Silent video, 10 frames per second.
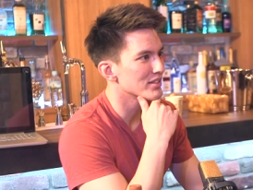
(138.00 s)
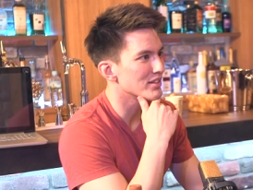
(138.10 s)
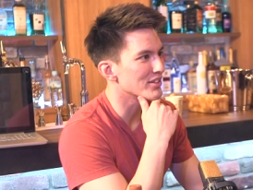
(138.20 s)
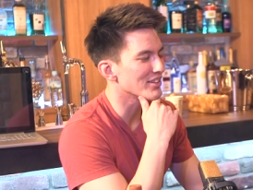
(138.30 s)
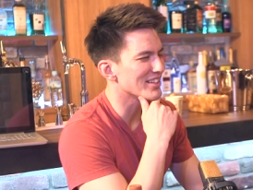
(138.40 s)

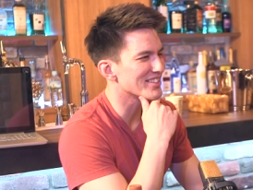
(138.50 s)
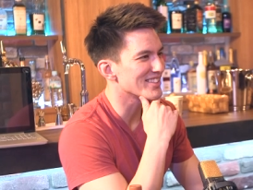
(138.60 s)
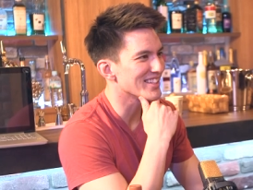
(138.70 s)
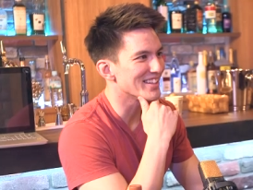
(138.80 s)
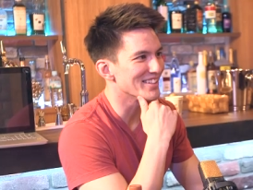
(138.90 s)
are you allowed
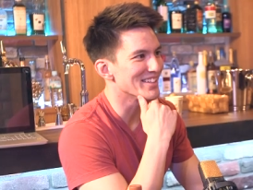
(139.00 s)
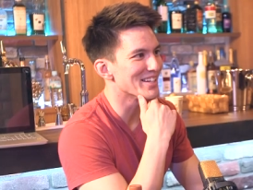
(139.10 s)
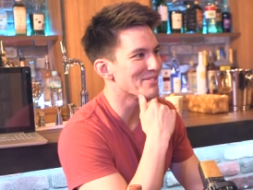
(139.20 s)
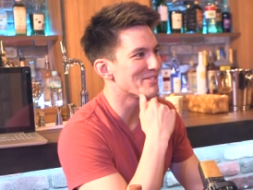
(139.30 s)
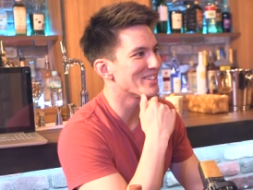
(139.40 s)
to say the
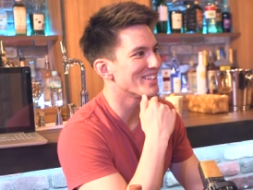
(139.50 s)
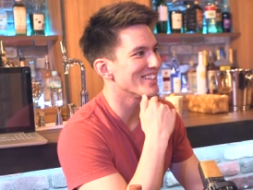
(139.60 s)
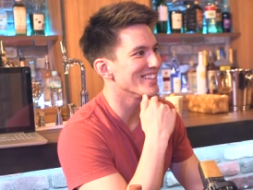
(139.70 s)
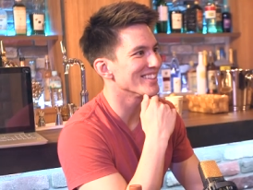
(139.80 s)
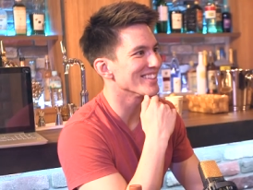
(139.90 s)
name?
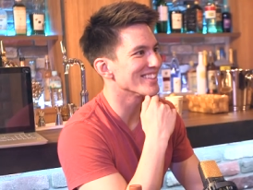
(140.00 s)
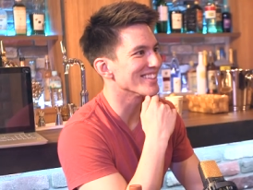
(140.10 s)
Is it a